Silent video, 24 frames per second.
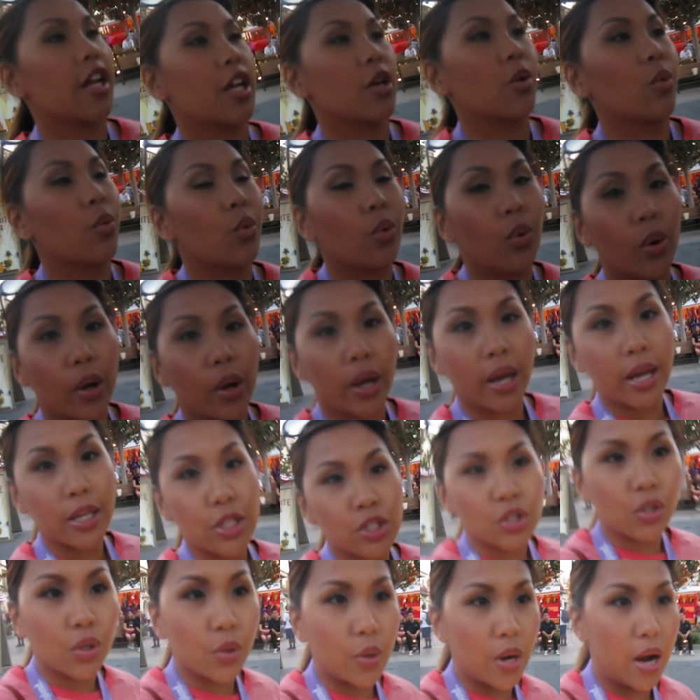getting way
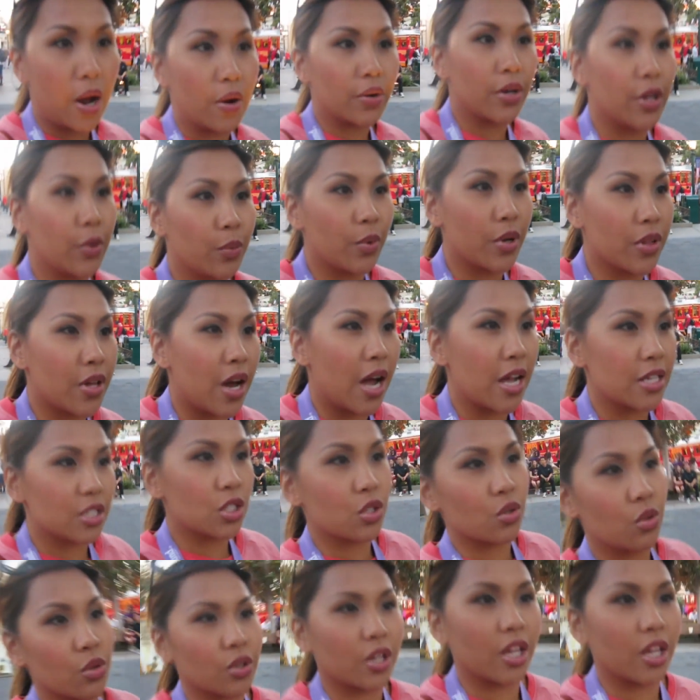too crowded with high school